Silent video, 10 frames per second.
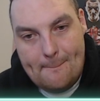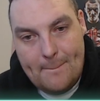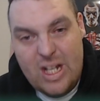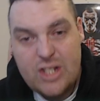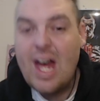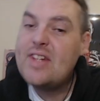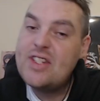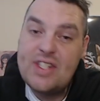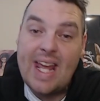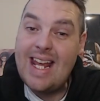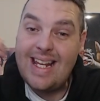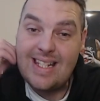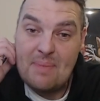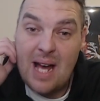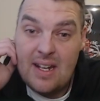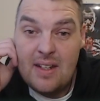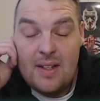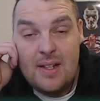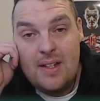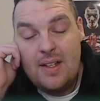Because that stings, man.
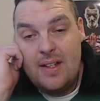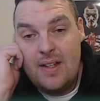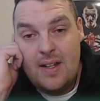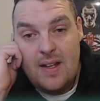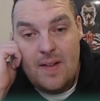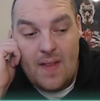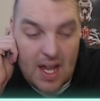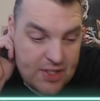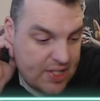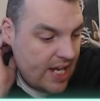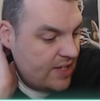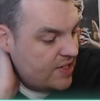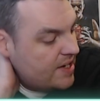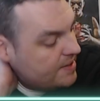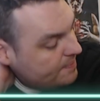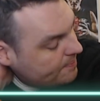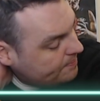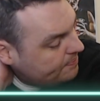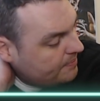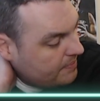That stings, and
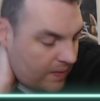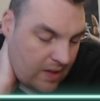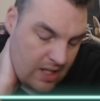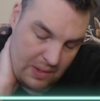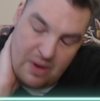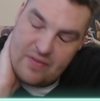we've